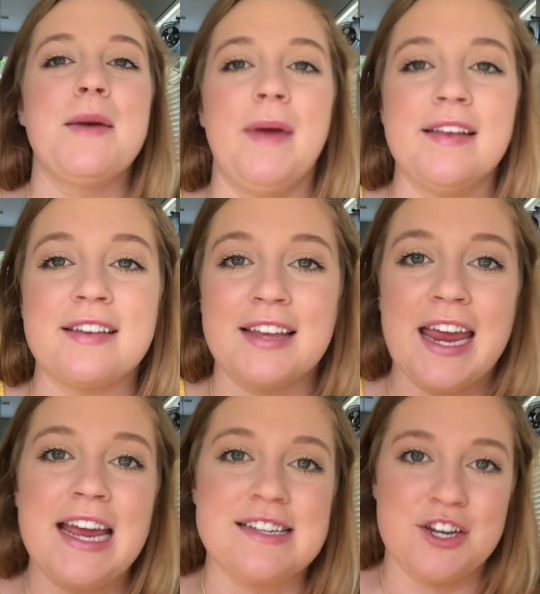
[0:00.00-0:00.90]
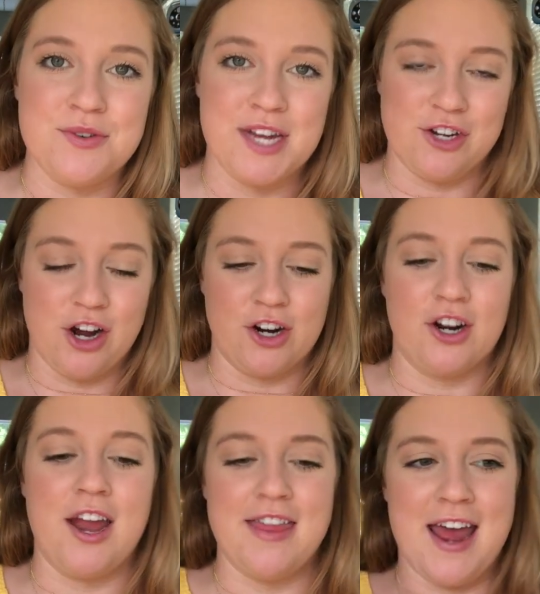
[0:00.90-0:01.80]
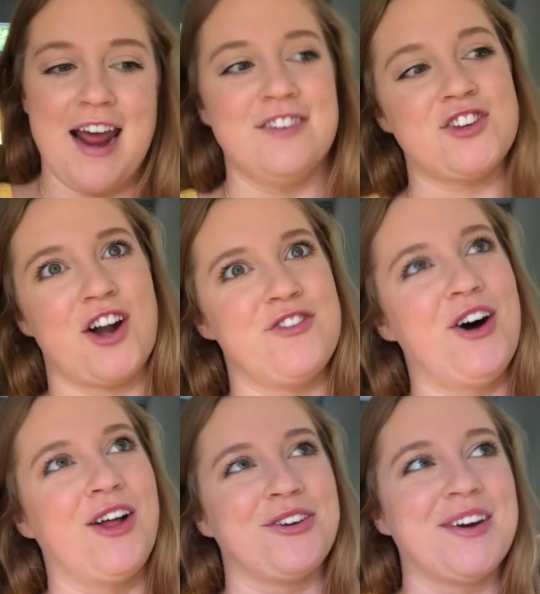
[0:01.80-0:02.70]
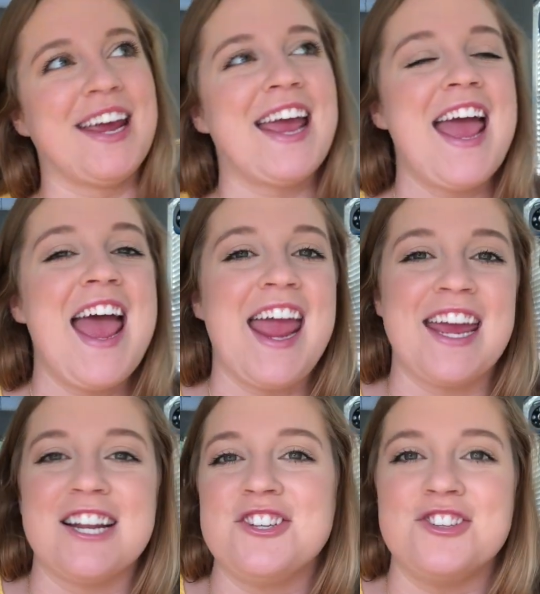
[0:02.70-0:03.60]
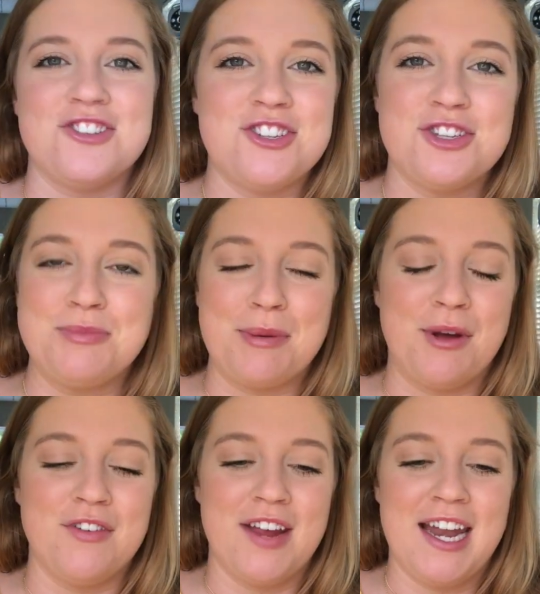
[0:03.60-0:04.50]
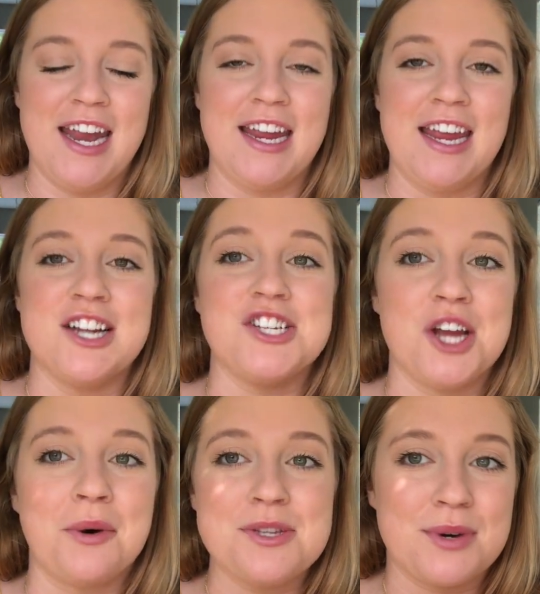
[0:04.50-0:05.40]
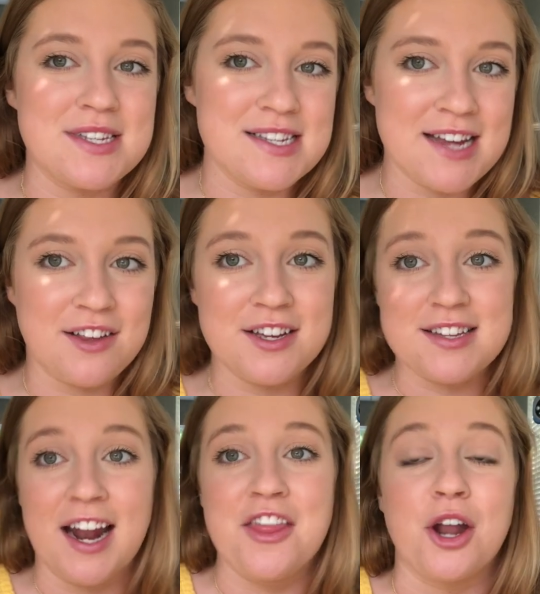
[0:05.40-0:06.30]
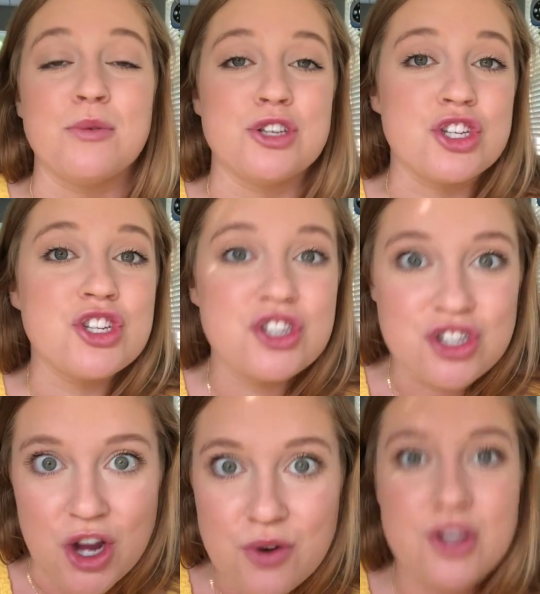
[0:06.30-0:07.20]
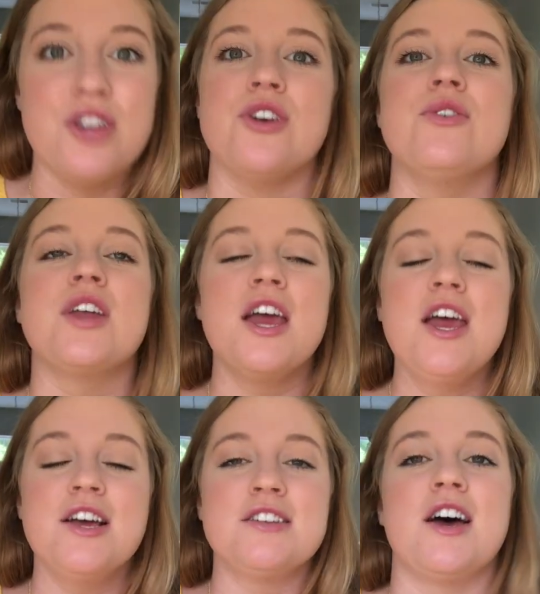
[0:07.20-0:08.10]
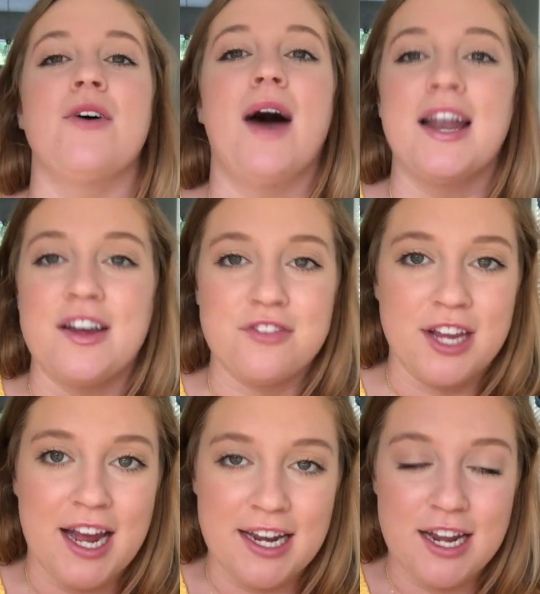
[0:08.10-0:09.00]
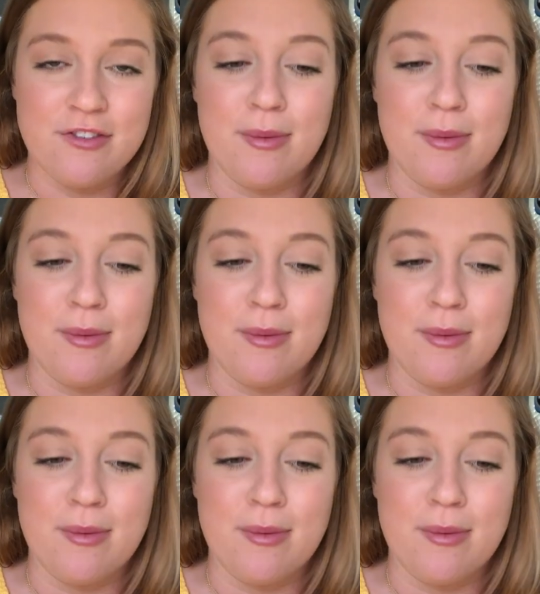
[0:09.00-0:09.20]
basically, it's a new TikToker that I've started following, and she's just super motivating, and she always wears this necklace, and I thought it was so cute, so I definitely had to get it for